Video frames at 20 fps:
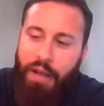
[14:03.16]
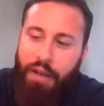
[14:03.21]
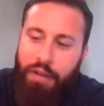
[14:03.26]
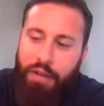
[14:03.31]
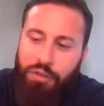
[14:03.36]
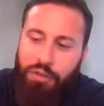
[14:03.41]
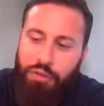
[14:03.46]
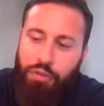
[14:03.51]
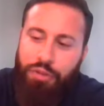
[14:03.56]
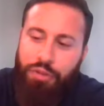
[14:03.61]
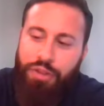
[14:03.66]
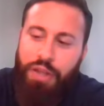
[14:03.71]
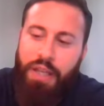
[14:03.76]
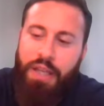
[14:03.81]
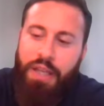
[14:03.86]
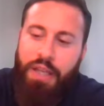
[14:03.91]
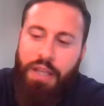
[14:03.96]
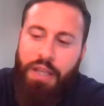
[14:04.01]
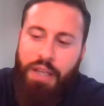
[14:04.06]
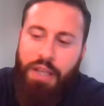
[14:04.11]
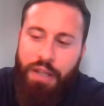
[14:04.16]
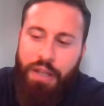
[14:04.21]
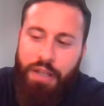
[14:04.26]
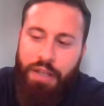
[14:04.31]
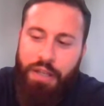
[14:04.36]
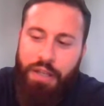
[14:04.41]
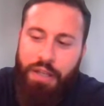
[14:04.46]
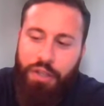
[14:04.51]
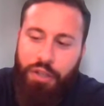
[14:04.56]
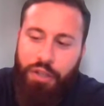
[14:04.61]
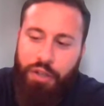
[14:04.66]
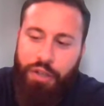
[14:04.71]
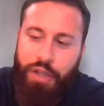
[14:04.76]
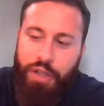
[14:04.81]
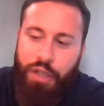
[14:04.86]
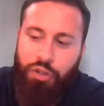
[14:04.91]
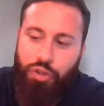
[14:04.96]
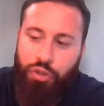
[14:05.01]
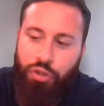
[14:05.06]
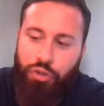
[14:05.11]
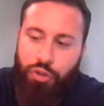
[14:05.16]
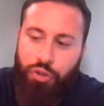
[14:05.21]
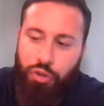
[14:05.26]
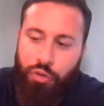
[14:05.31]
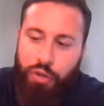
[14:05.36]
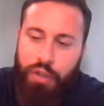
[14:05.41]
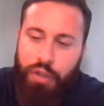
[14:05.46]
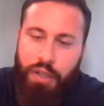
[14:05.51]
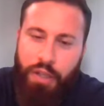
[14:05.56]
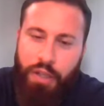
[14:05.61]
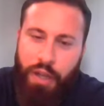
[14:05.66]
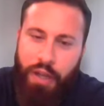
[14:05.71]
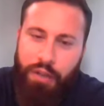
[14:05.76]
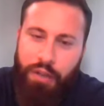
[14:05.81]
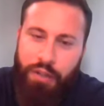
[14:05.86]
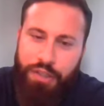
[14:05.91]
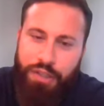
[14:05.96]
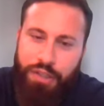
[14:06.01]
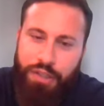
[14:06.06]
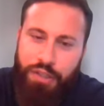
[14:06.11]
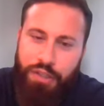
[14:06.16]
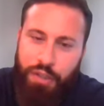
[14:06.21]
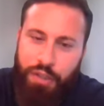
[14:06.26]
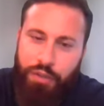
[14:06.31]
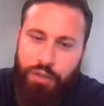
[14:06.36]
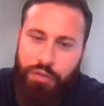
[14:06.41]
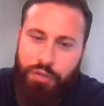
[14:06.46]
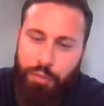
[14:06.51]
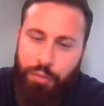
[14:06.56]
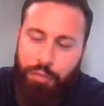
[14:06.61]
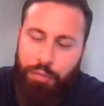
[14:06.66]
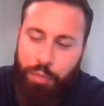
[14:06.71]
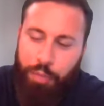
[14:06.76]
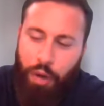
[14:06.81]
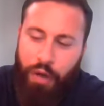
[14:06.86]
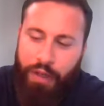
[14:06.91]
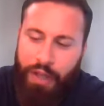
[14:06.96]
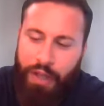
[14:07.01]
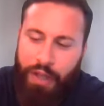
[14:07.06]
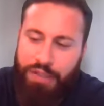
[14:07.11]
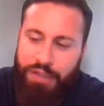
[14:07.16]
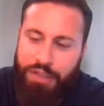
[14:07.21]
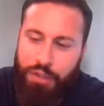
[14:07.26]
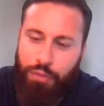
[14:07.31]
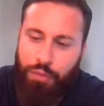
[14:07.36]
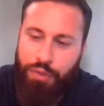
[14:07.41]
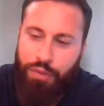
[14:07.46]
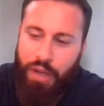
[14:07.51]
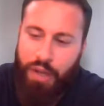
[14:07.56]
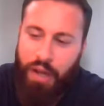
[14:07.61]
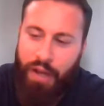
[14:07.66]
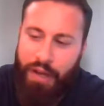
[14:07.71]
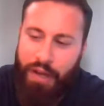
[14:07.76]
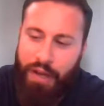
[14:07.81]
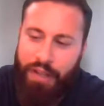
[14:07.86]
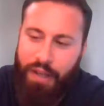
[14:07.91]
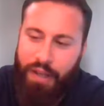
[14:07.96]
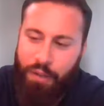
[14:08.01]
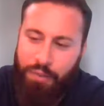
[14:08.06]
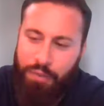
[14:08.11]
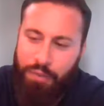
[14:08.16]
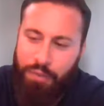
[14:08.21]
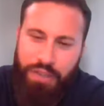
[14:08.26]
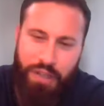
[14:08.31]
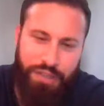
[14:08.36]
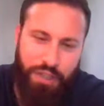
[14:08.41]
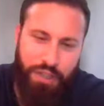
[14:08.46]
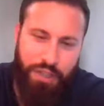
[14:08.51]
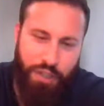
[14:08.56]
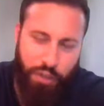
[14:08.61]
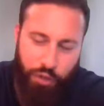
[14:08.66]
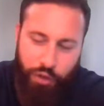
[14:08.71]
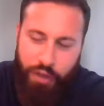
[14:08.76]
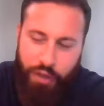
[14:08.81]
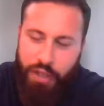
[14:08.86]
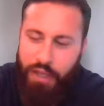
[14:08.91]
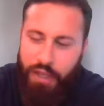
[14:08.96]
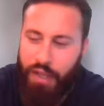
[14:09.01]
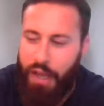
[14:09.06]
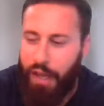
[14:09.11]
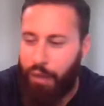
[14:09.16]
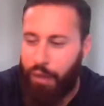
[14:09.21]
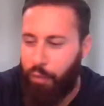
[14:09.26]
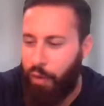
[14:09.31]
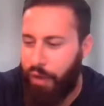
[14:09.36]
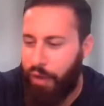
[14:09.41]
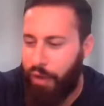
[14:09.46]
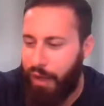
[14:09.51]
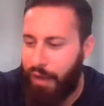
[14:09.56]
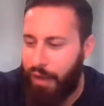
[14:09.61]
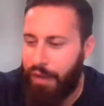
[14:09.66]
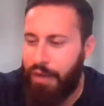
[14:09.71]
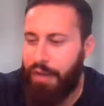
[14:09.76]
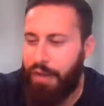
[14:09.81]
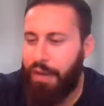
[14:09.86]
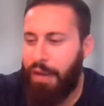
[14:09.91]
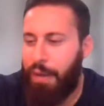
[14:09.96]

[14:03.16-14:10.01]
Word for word: I do think he uh, he's a good natured dude. He, I listened to to podcasts he was on. I get it. it was an insecurity he had and whatnot.